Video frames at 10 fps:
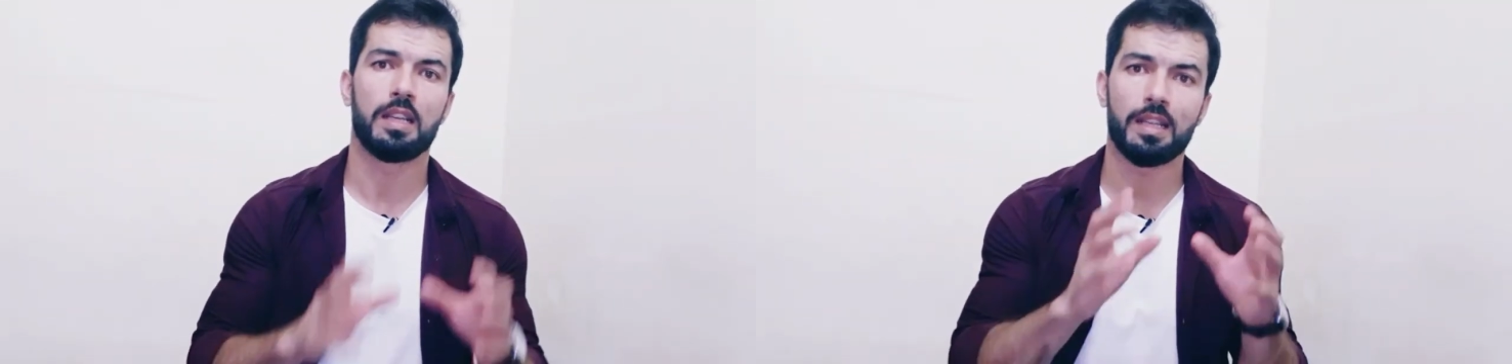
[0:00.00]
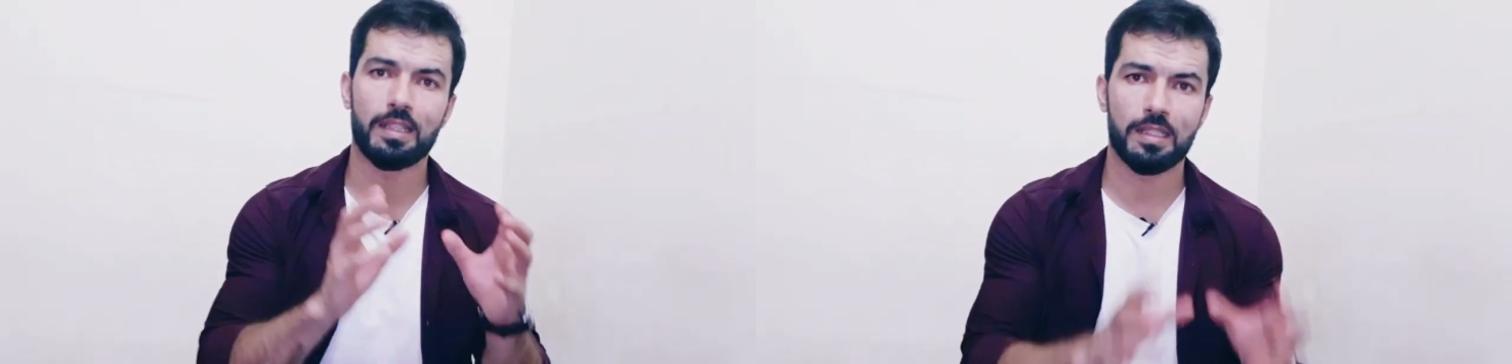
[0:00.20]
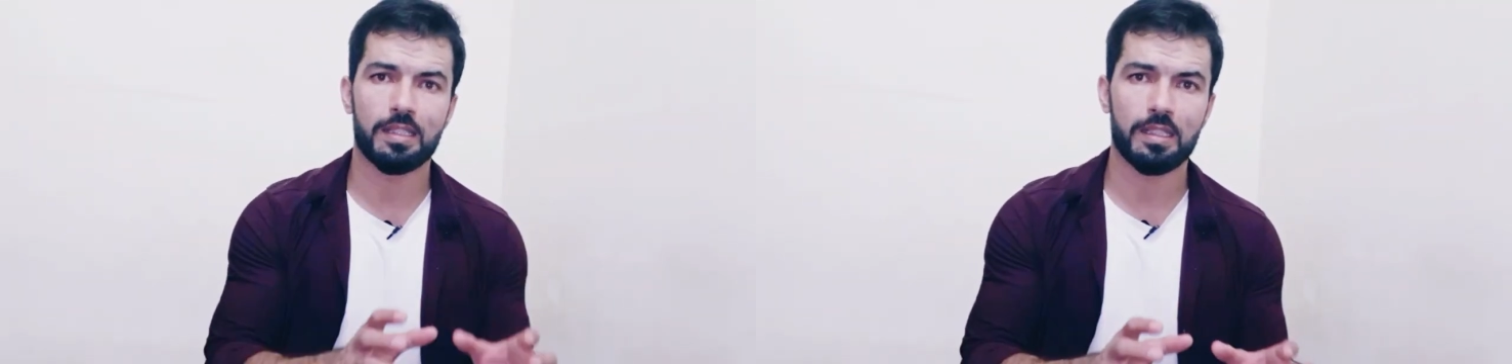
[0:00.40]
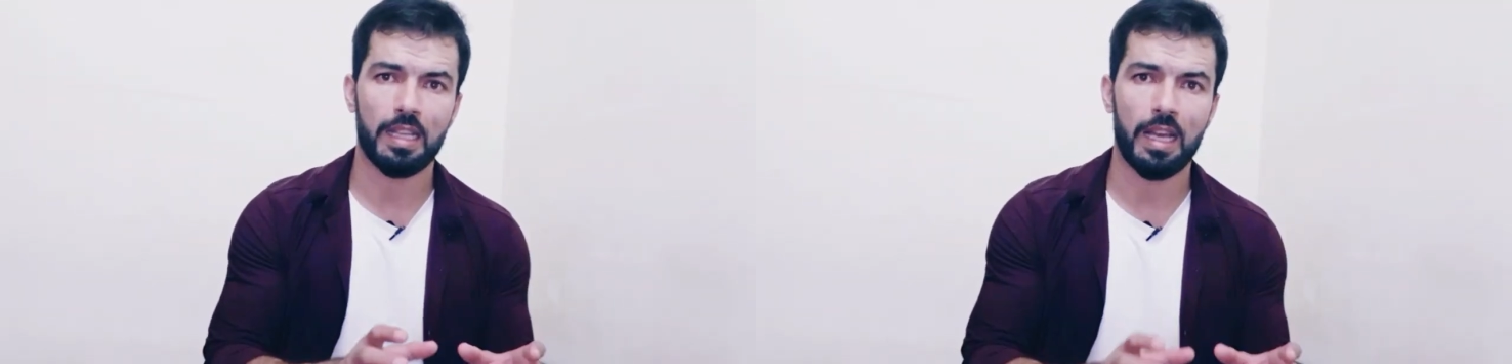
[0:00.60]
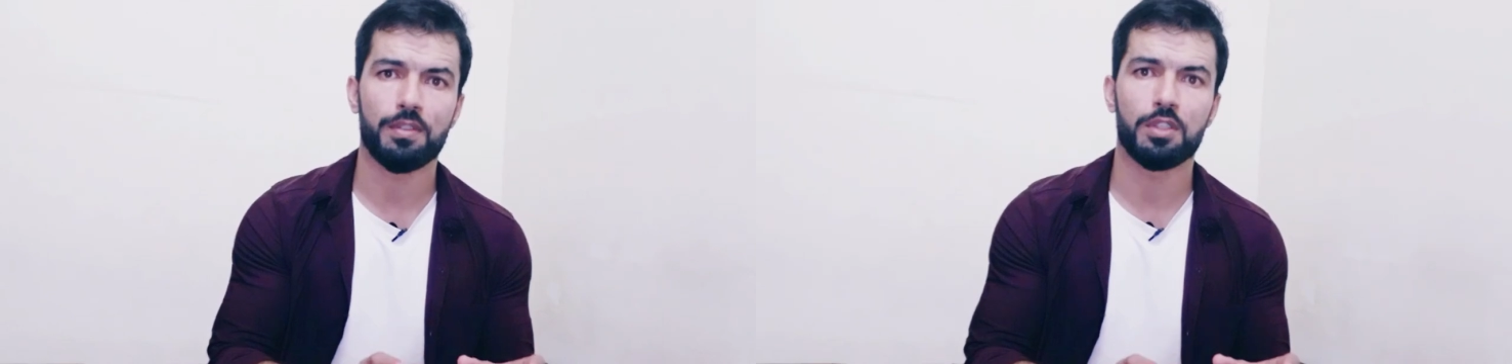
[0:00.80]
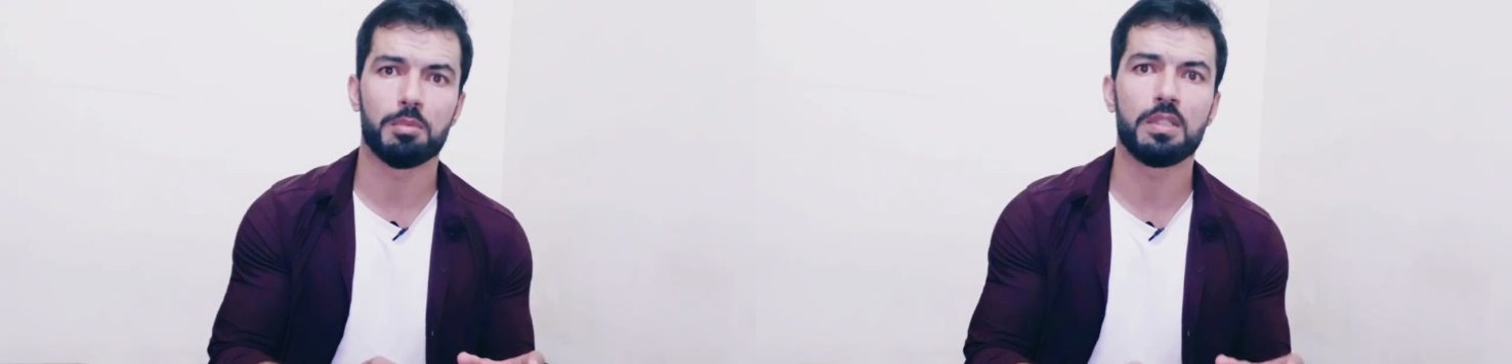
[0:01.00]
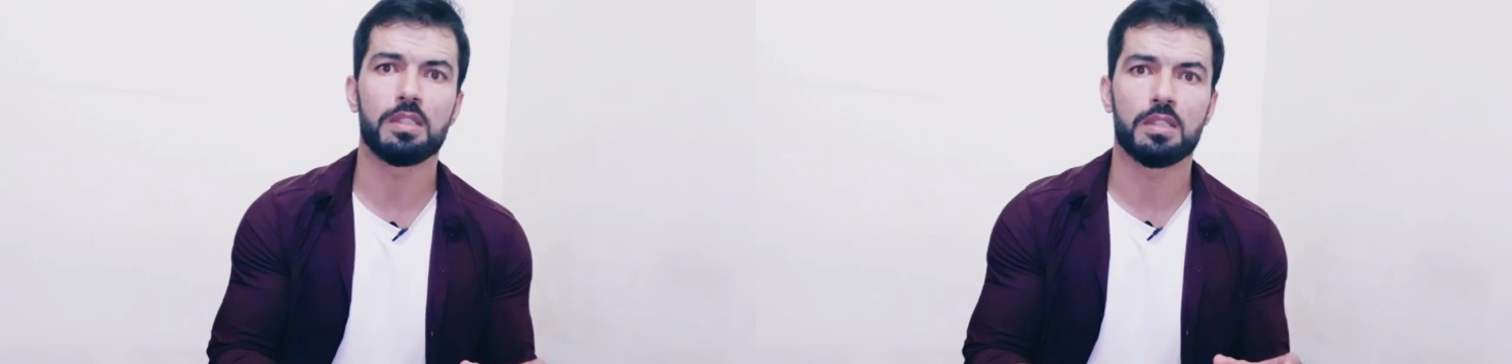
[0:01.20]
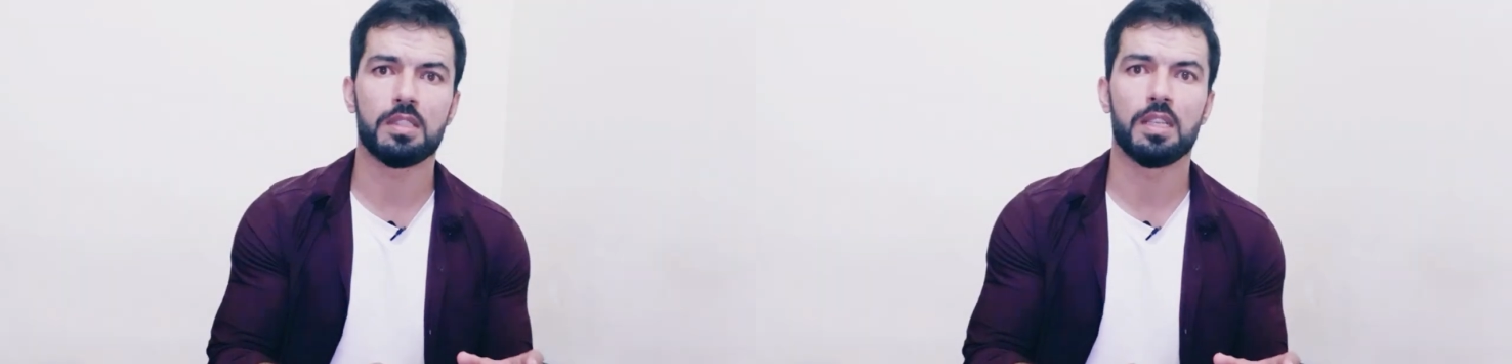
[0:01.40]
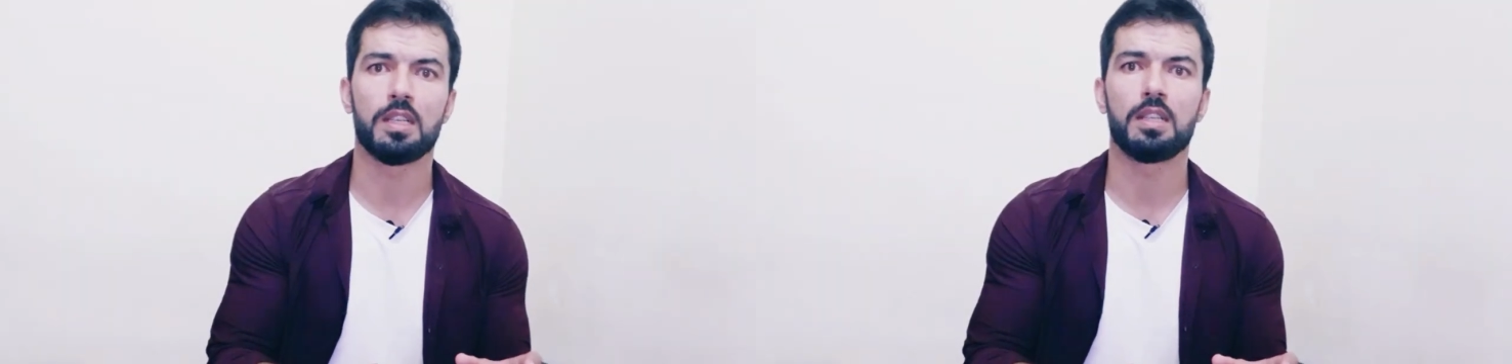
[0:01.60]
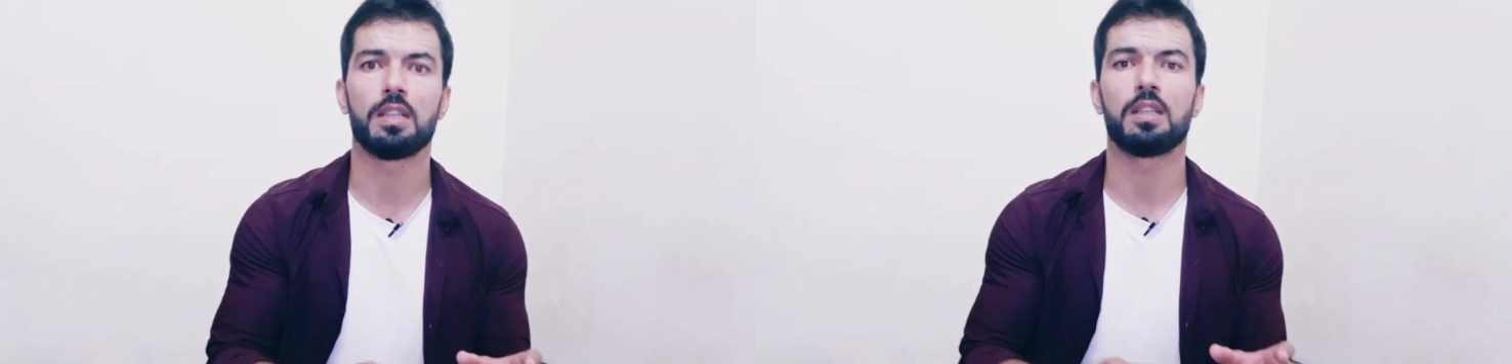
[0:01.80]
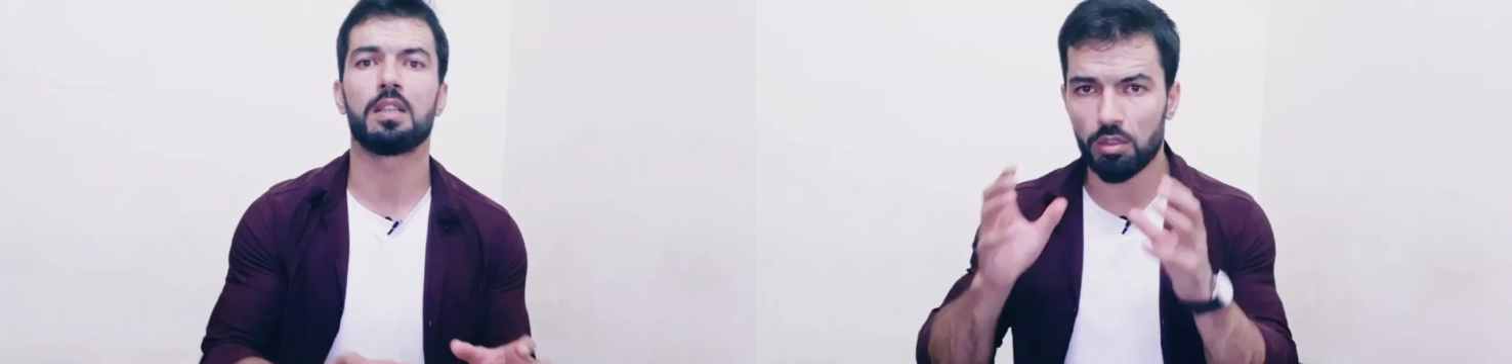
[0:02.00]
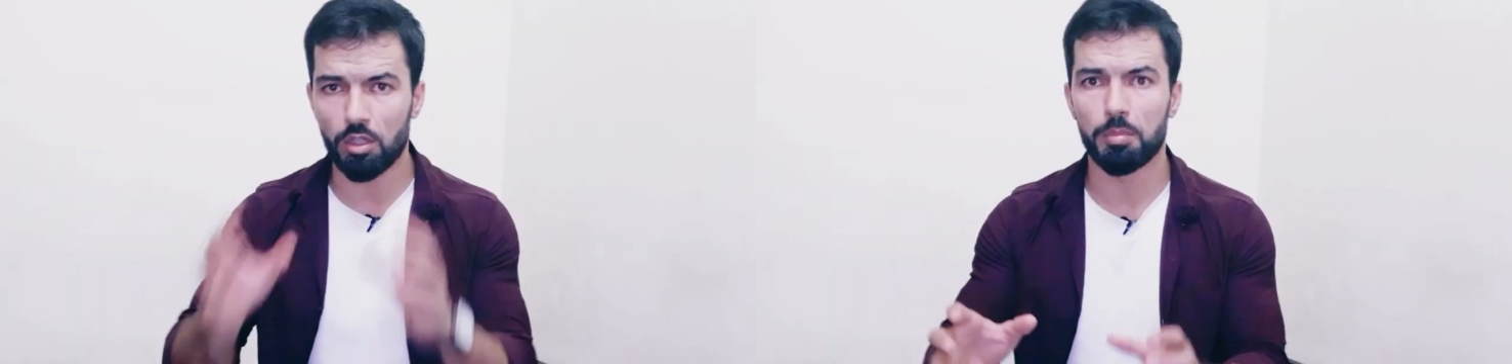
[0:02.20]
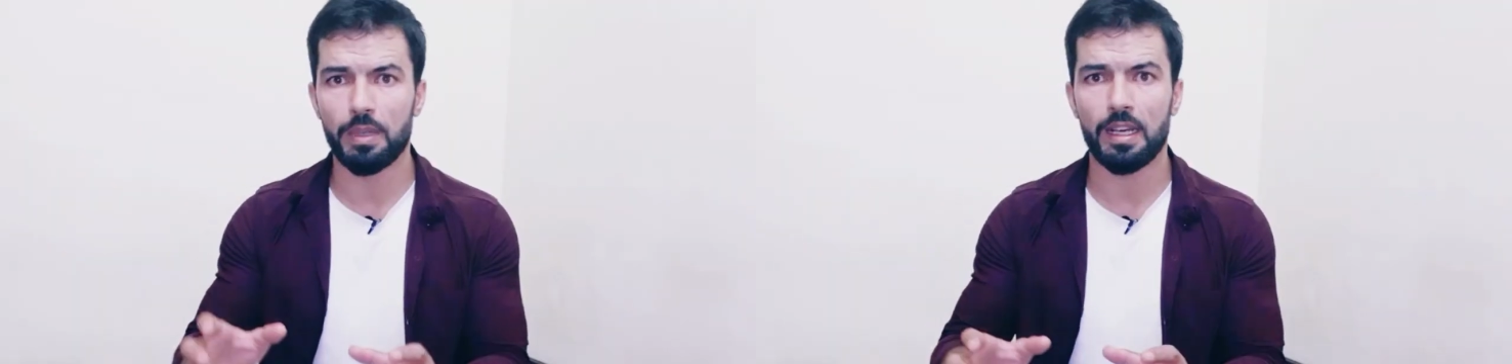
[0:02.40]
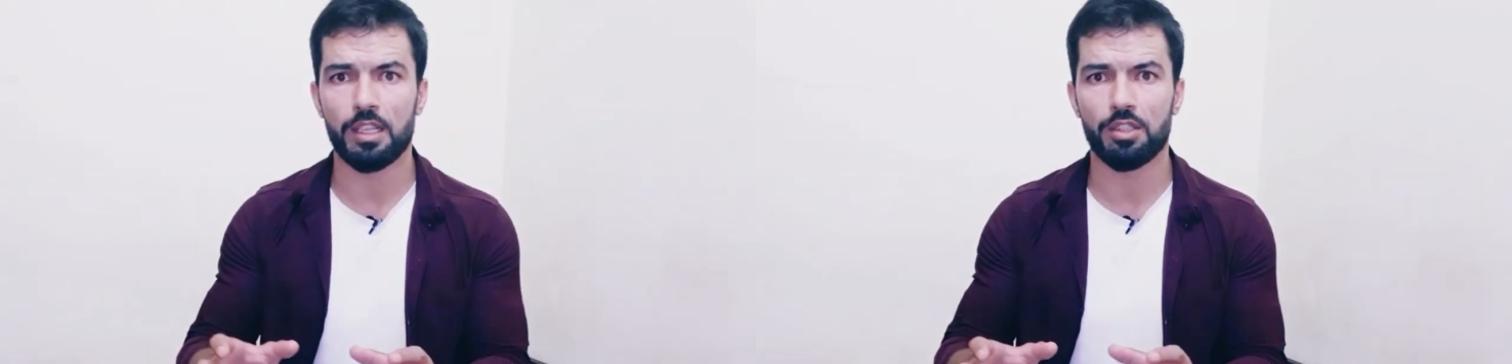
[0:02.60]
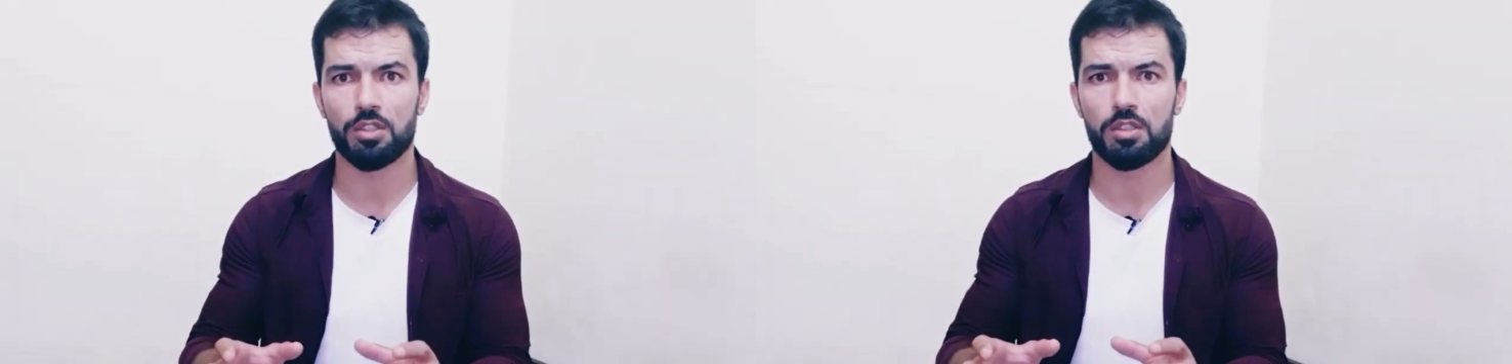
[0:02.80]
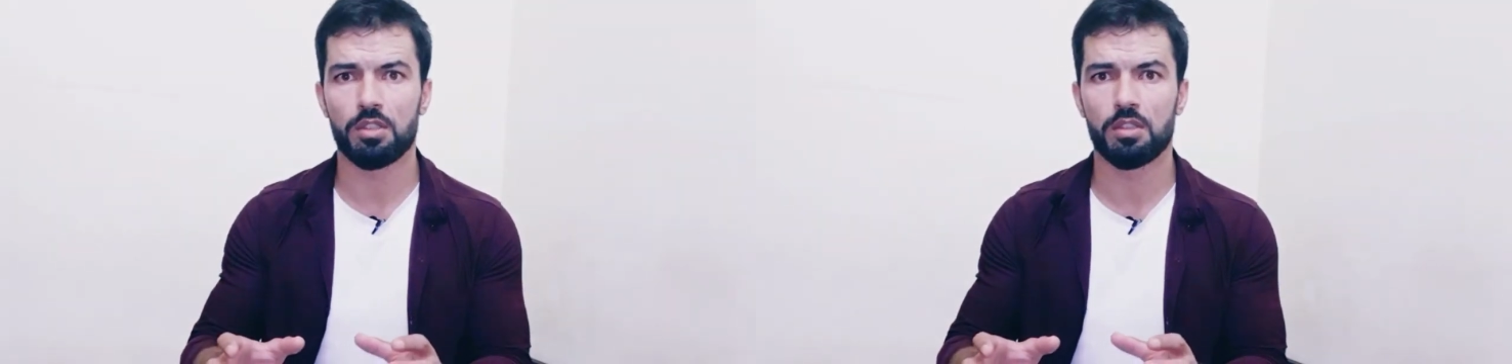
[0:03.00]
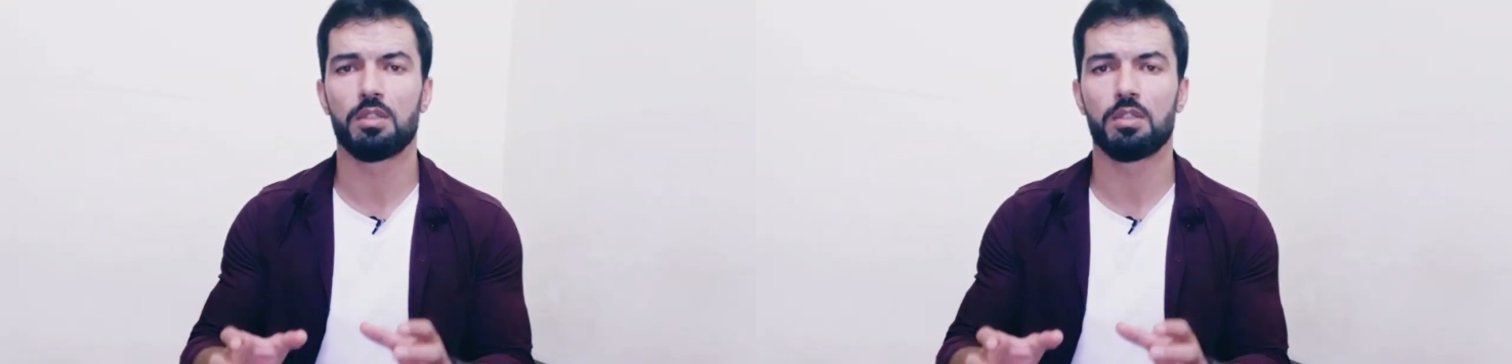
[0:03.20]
it doesn't have to be necessarily obliged